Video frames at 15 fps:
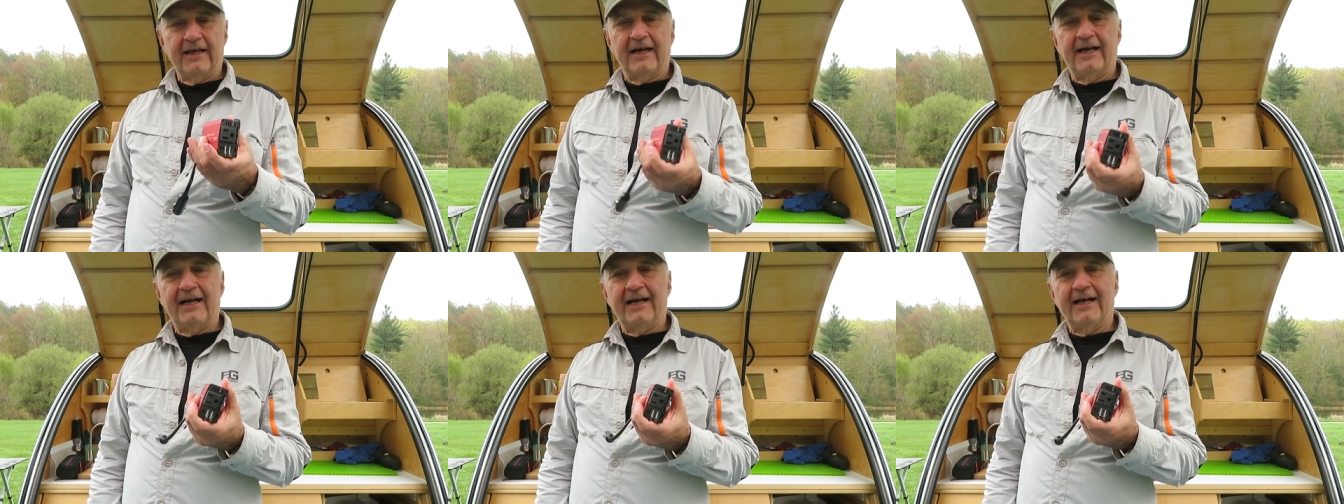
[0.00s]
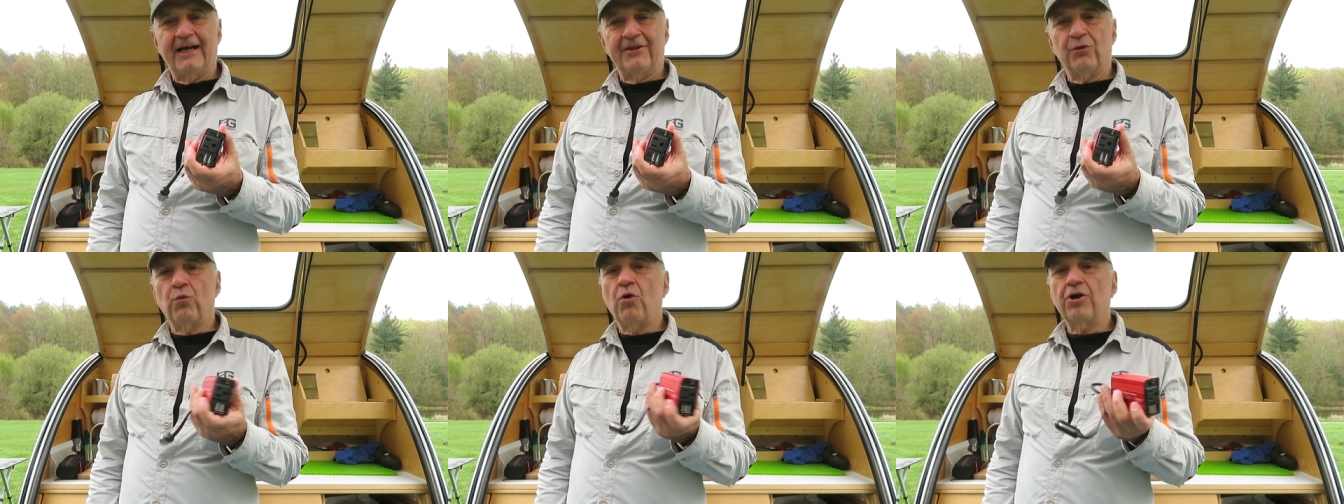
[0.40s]

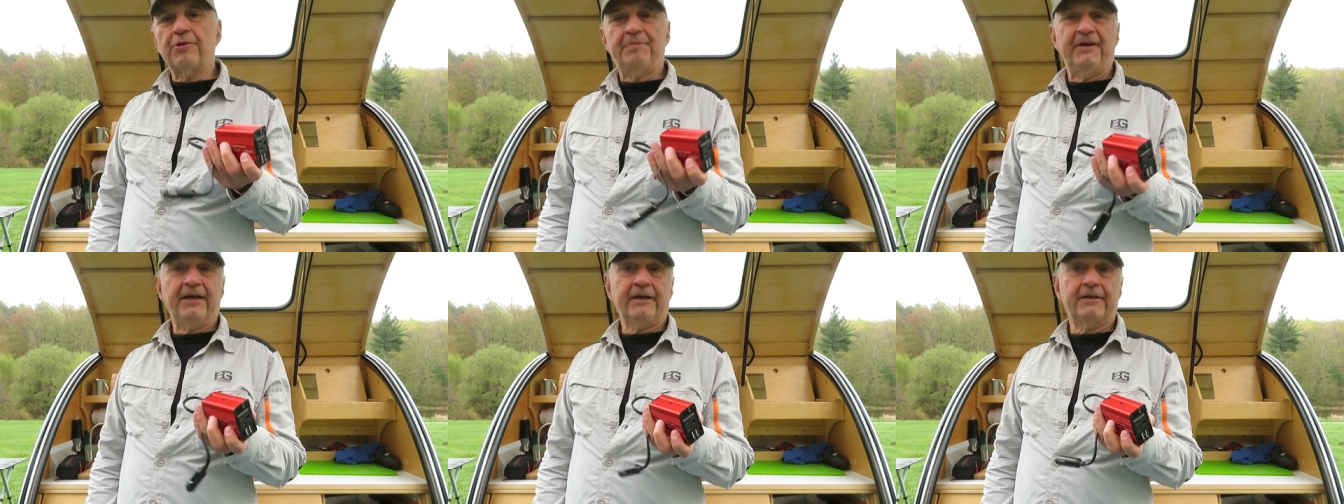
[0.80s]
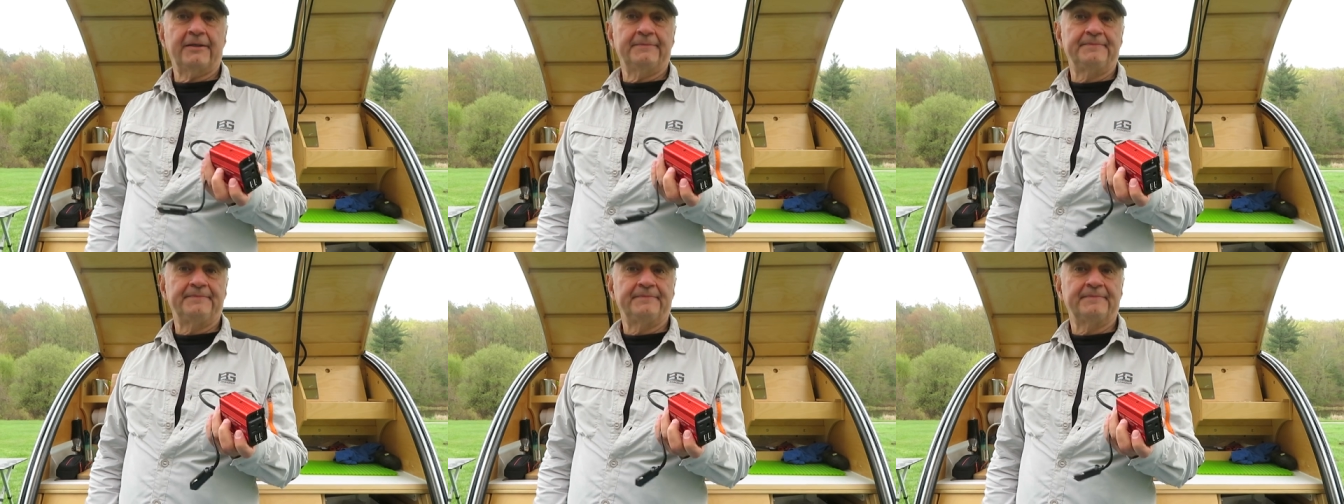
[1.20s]
Uh, the water pick,
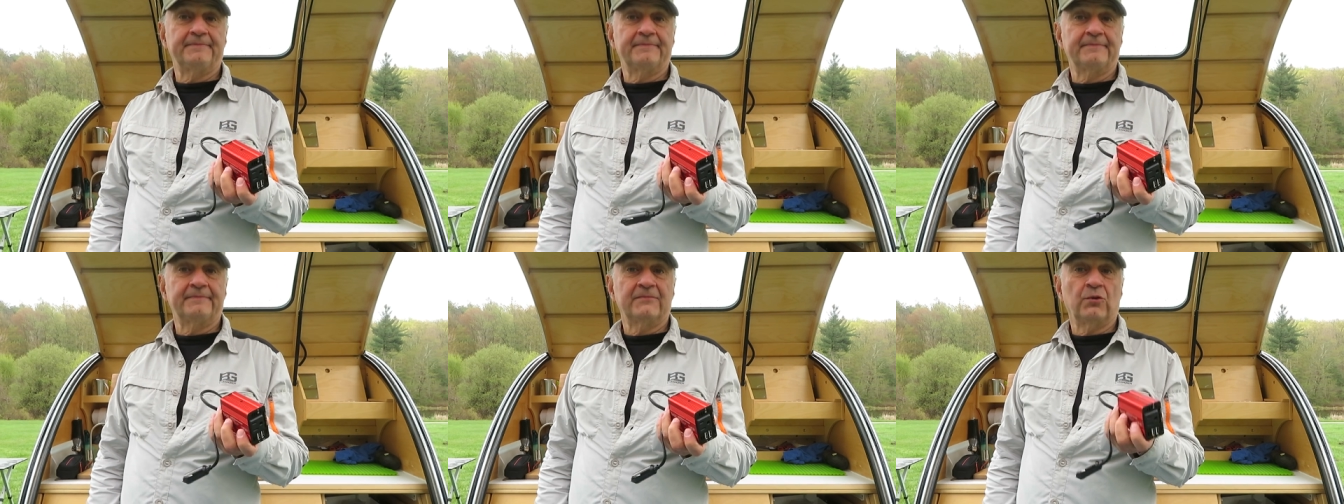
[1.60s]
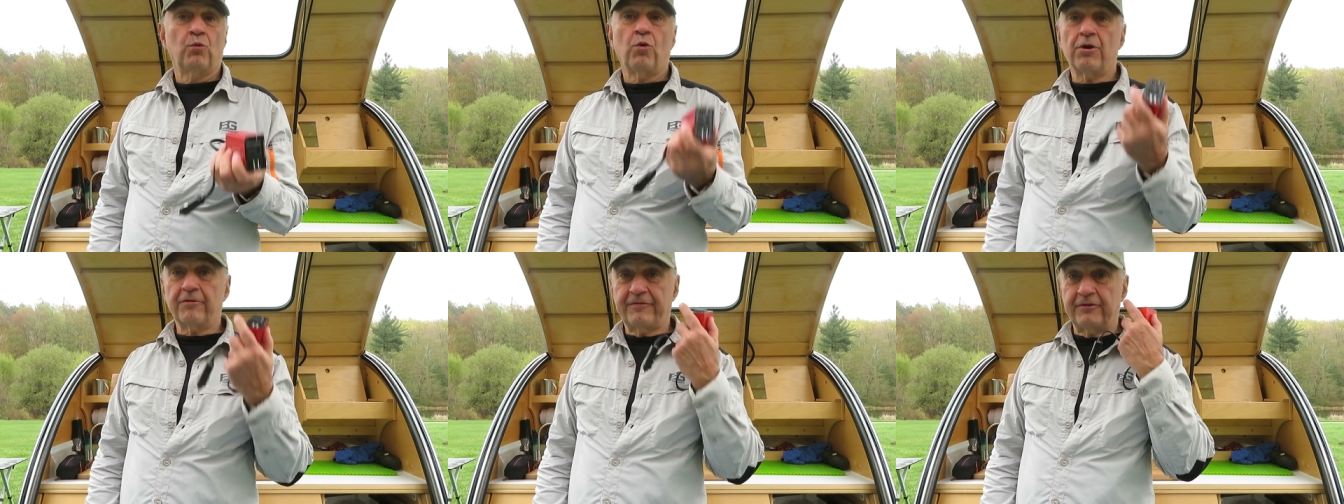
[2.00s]

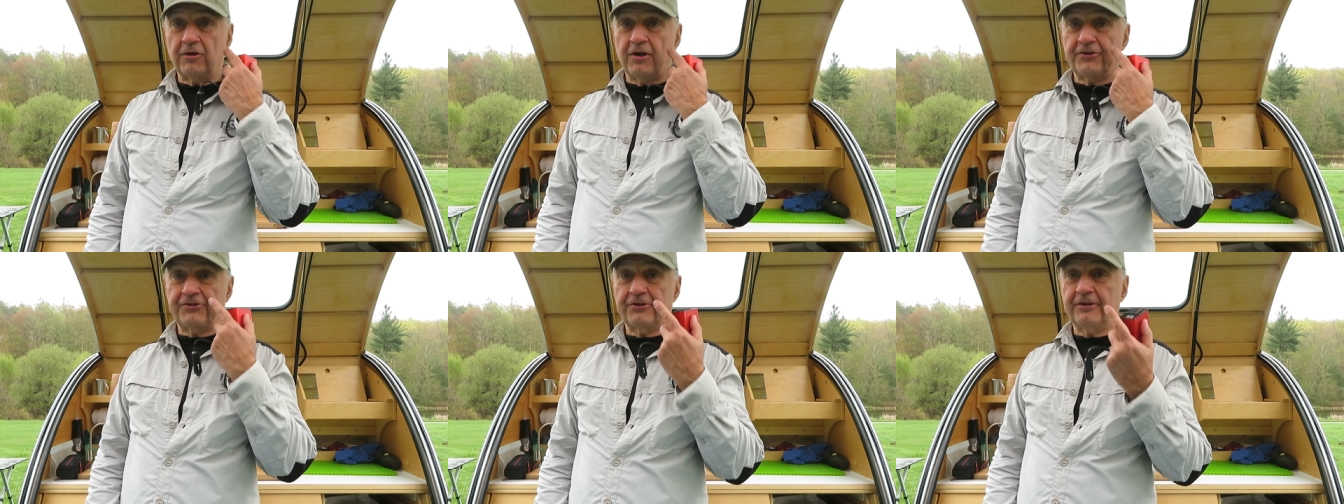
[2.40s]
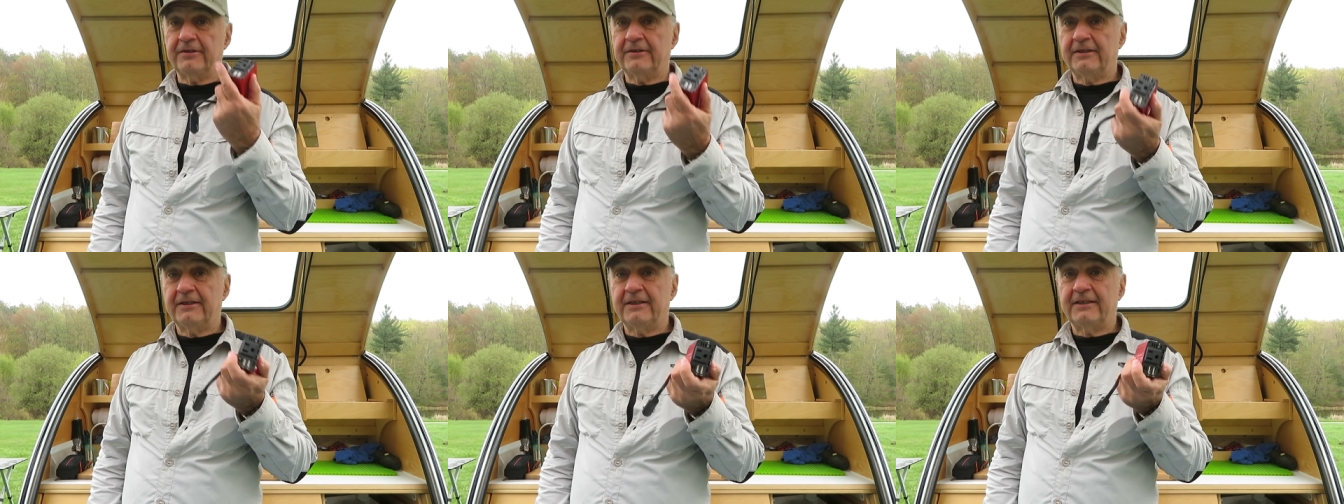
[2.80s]
water
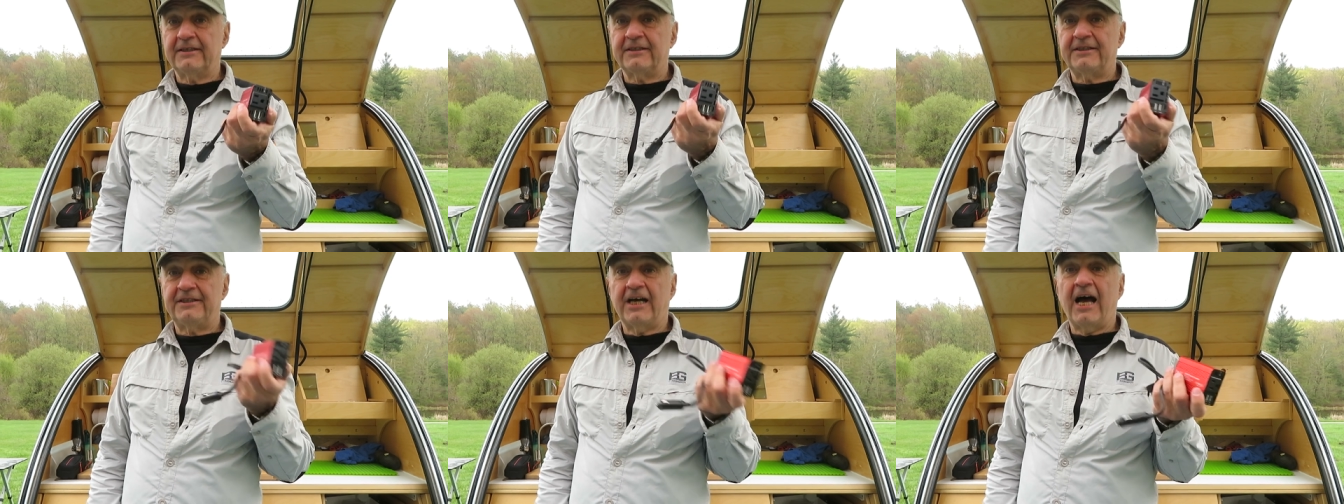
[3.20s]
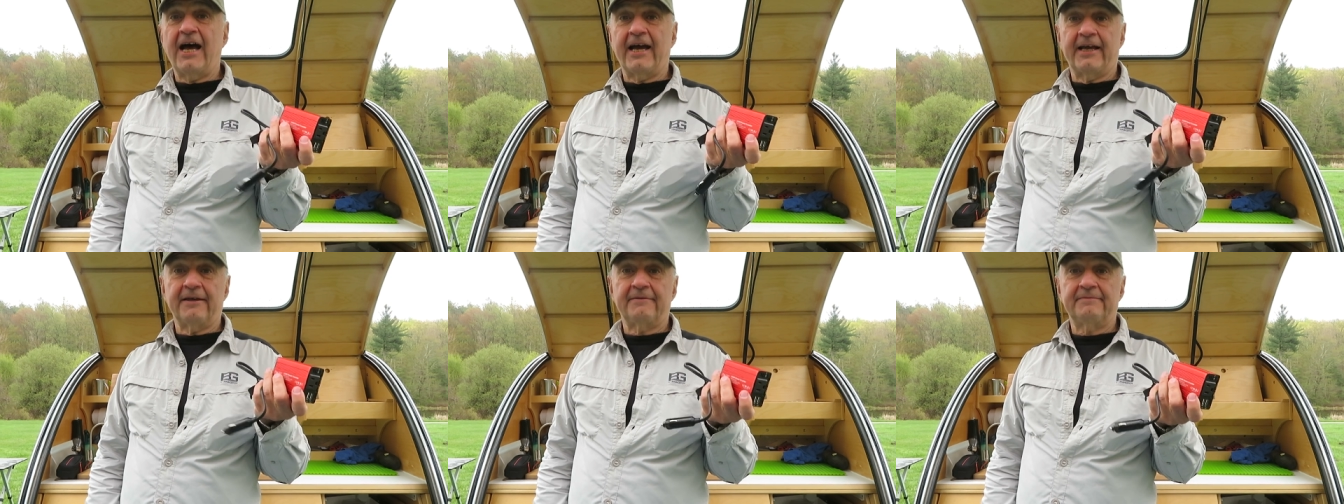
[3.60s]
flosser,
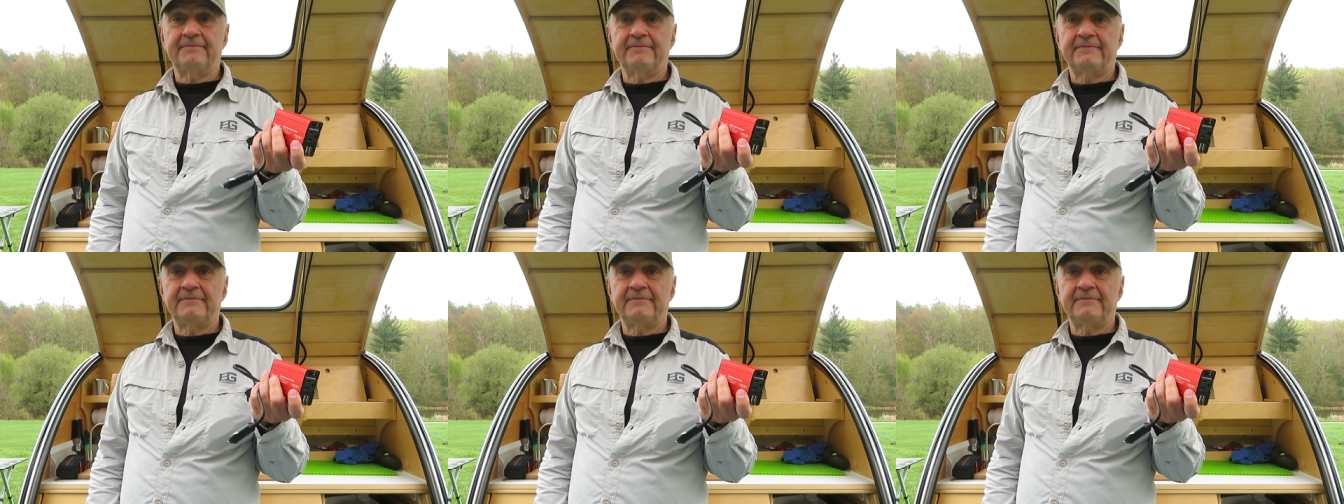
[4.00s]
died.